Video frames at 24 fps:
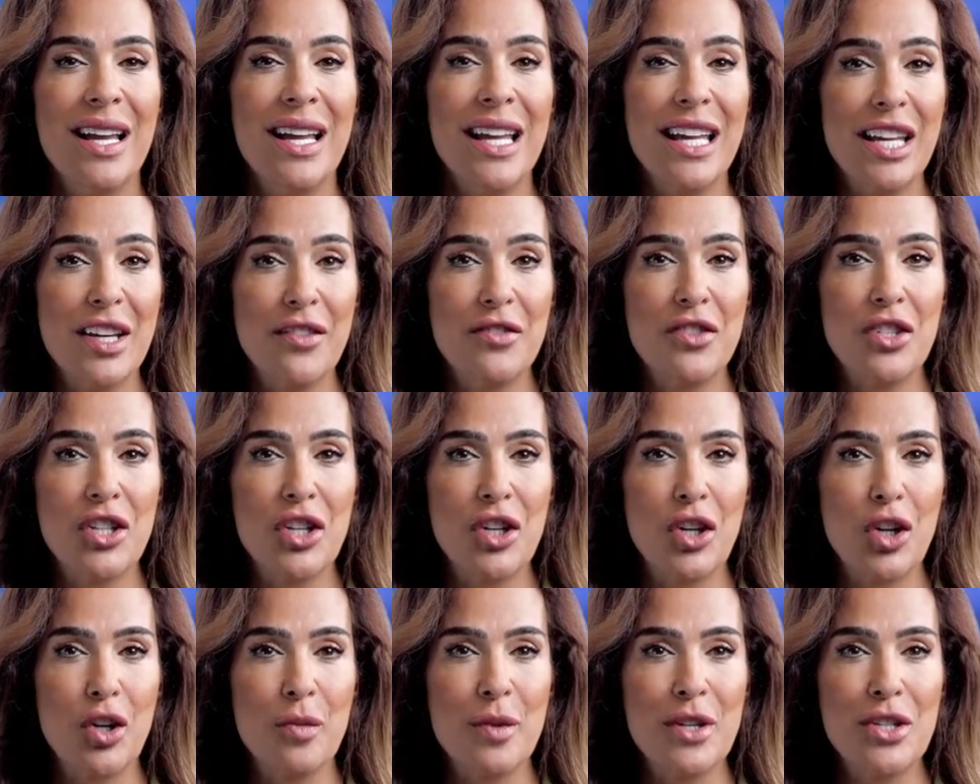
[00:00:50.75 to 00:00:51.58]
EFG
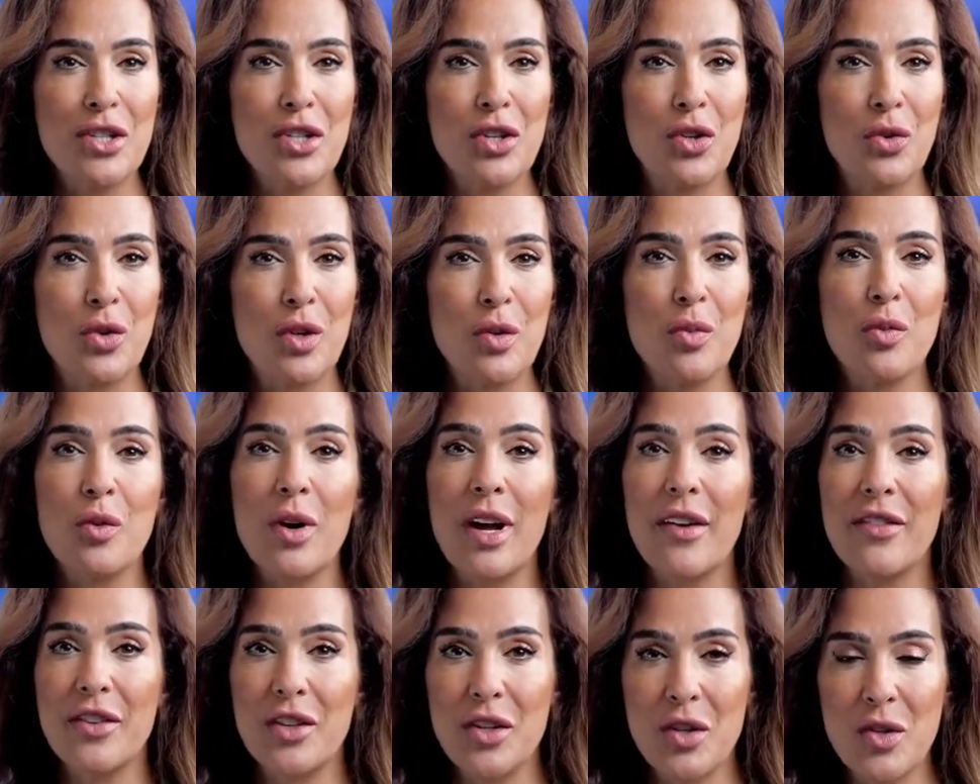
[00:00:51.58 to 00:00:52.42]
Hermes Group
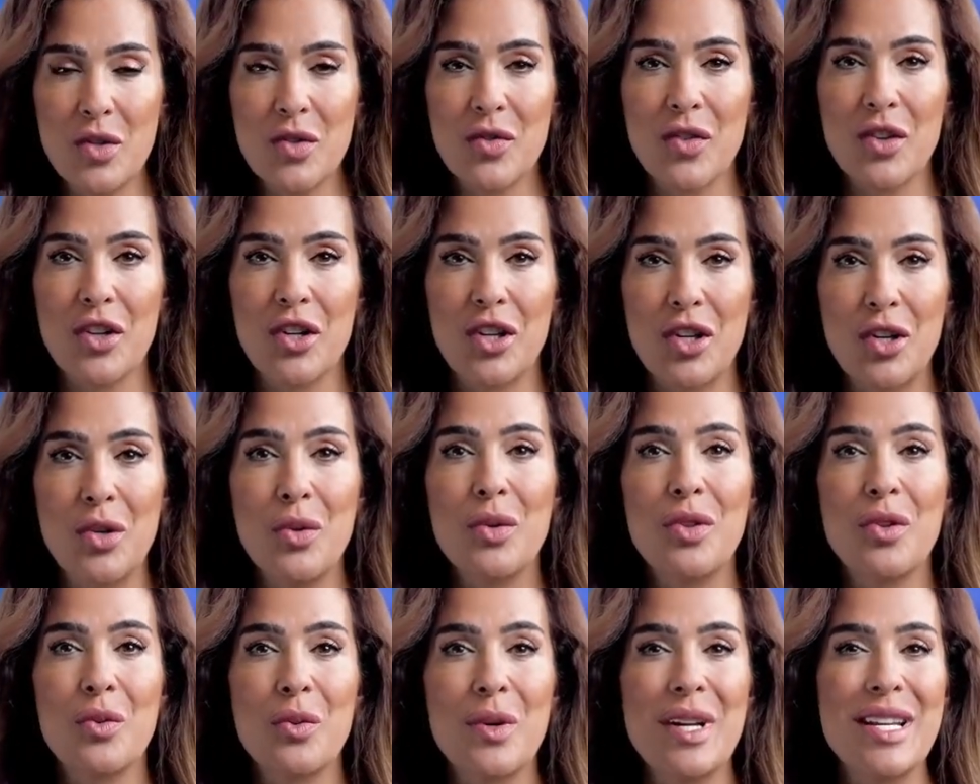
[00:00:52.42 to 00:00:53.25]
revenues for
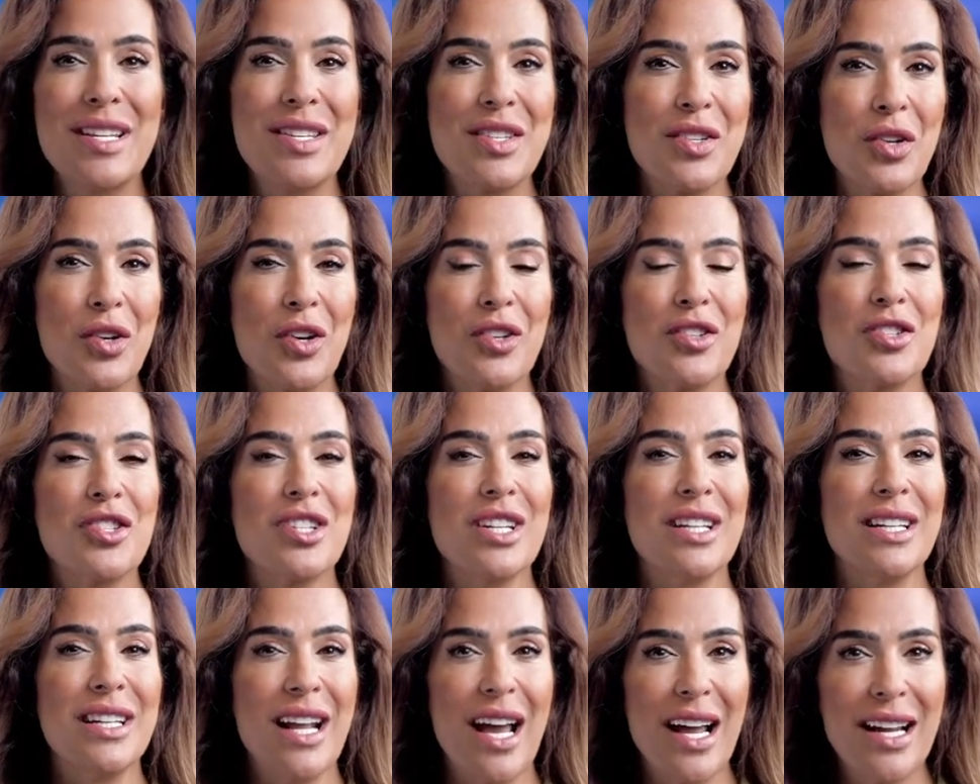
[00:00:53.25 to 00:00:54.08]
Q3 surged
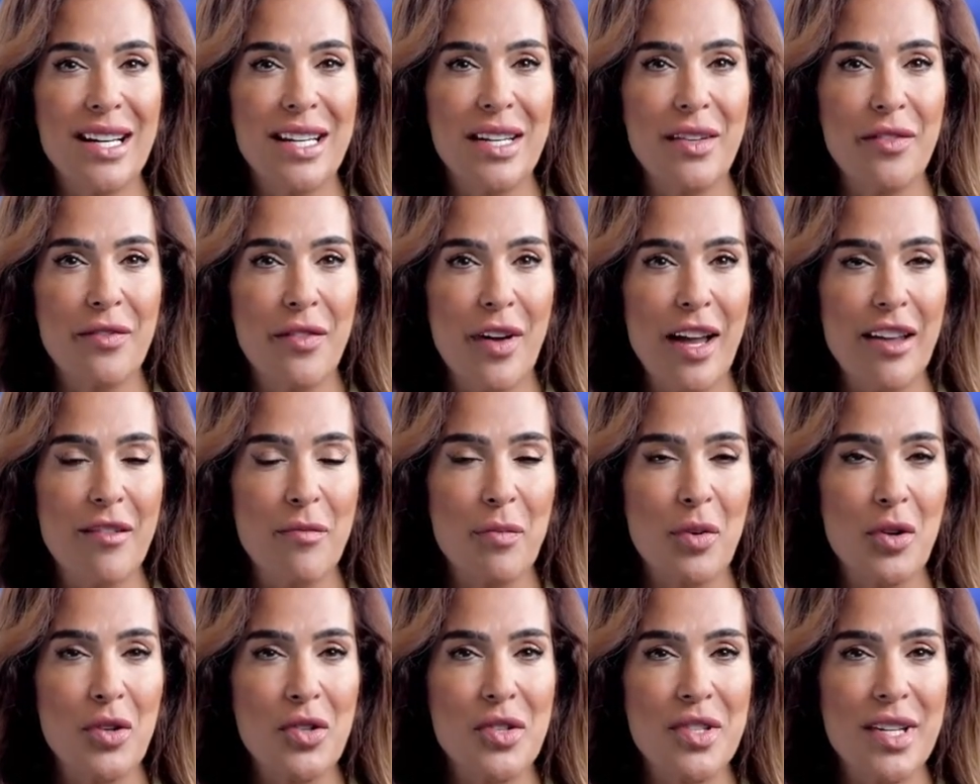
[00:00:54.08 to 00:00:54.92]

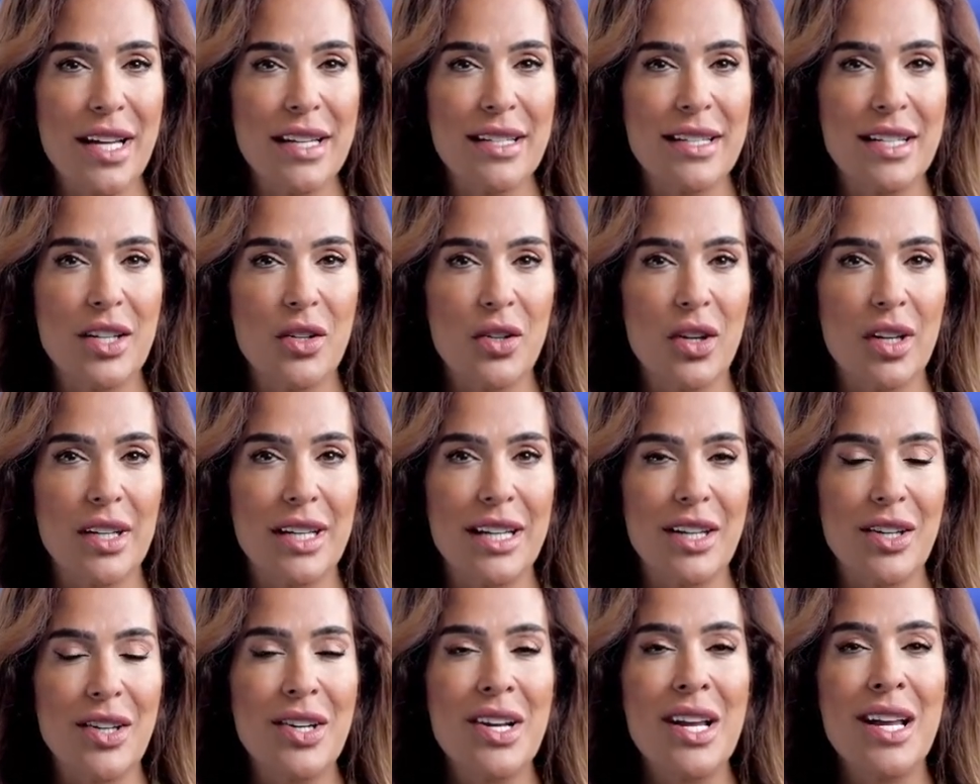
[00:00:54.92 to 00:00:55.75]
95% year on
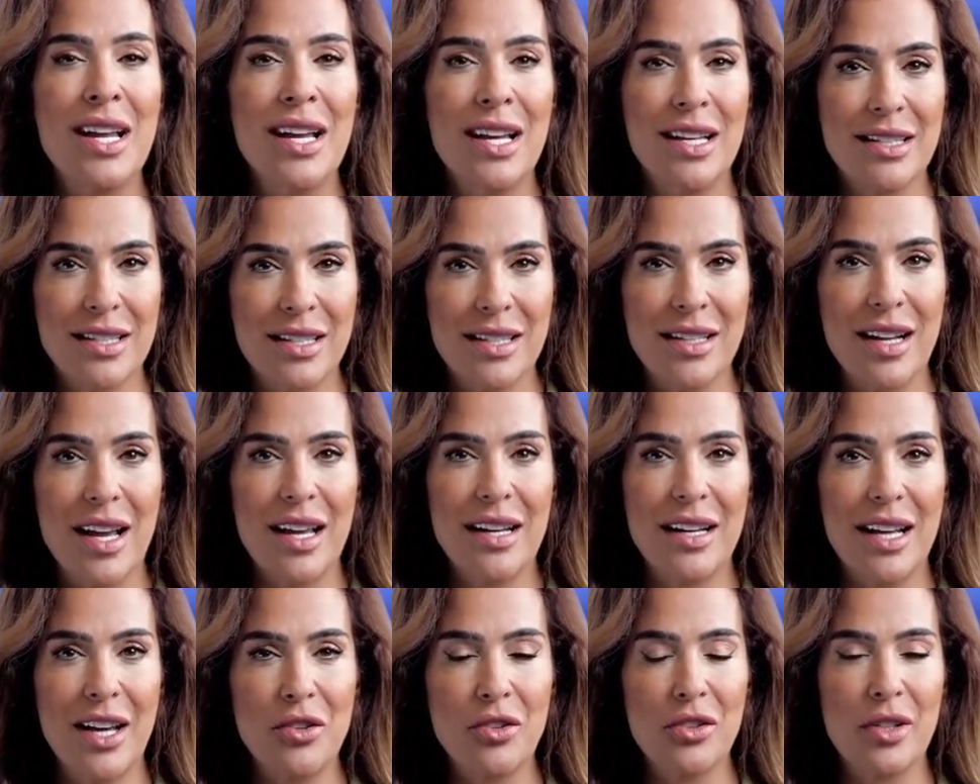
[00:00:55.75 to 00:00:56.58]
year to
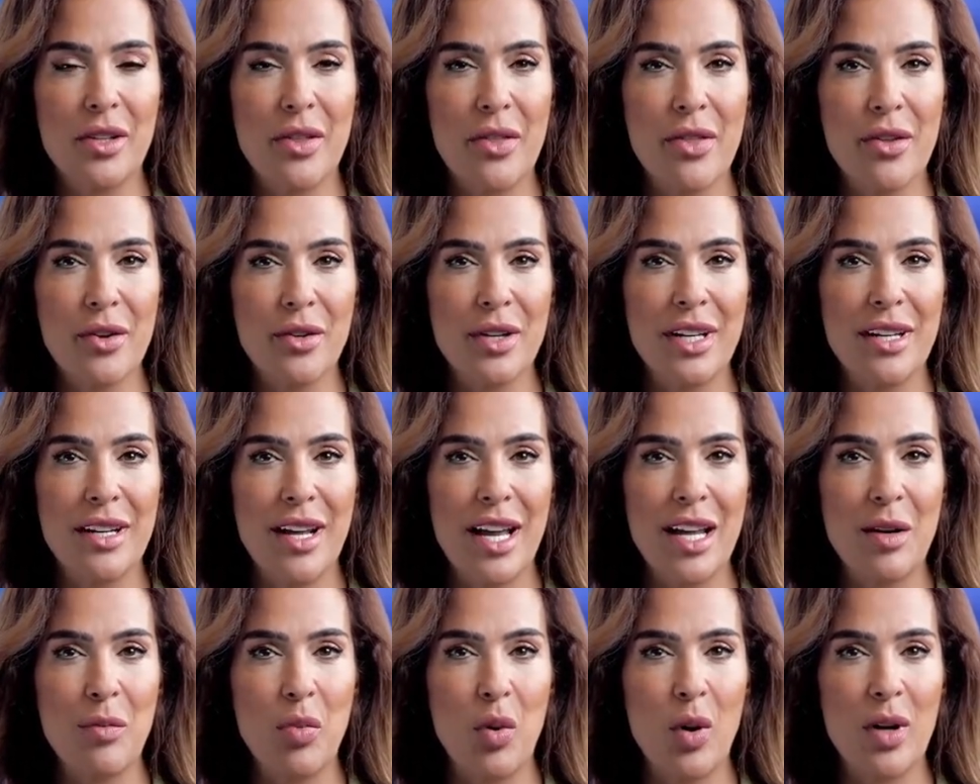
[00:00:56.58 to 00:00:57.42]

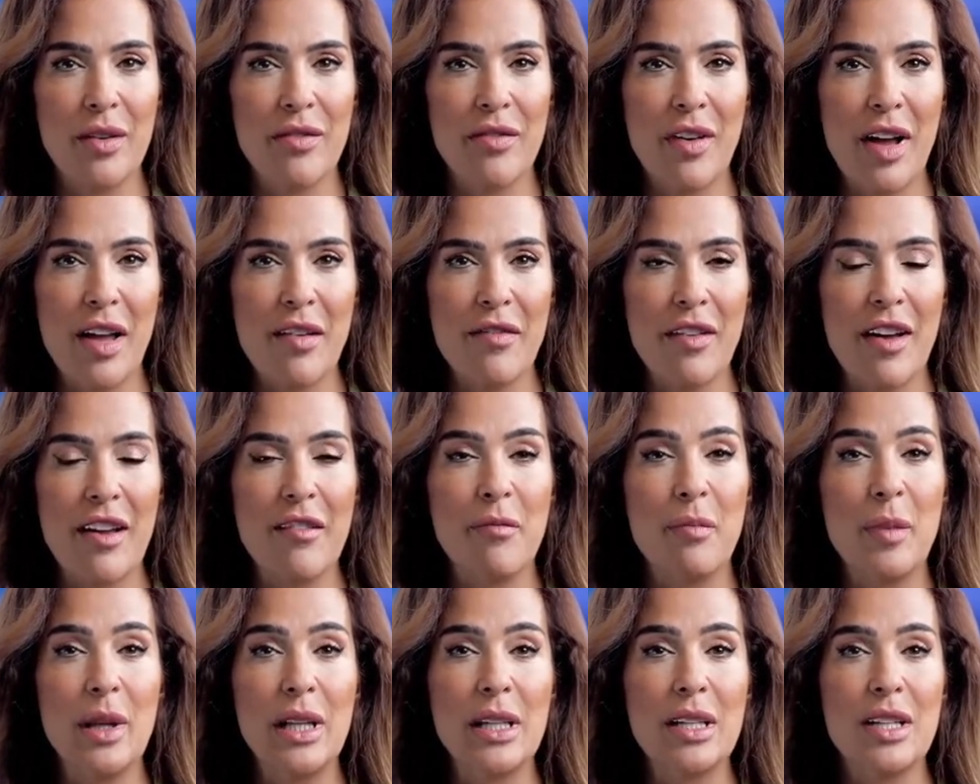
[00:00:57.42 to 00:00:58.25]
$939.55
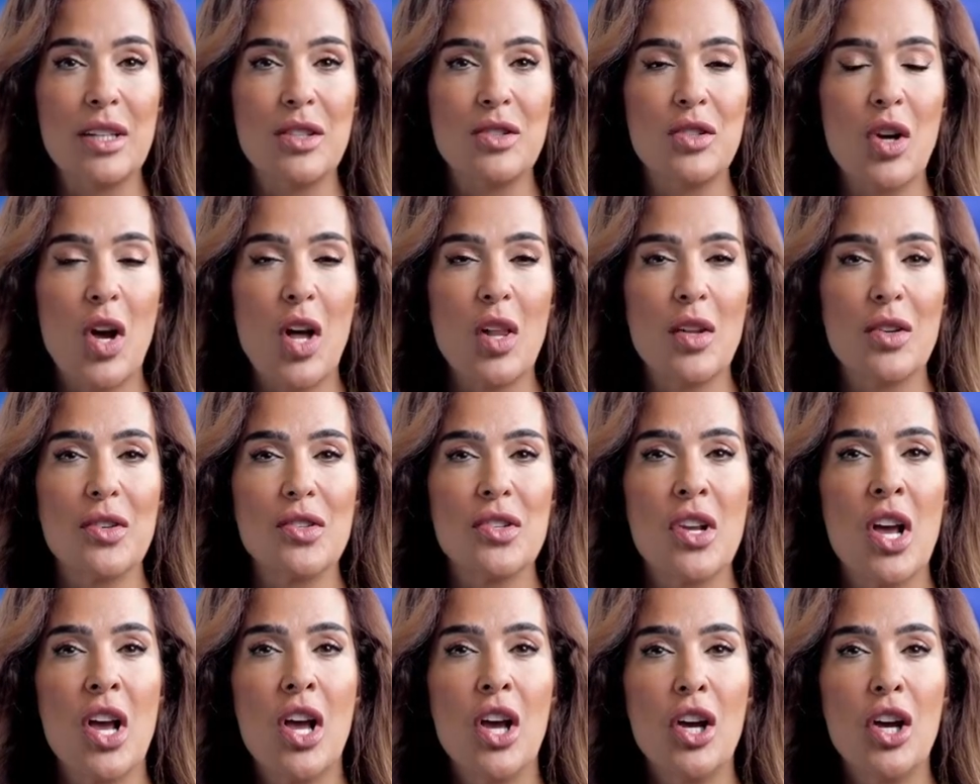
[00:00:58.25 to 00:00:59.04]
million,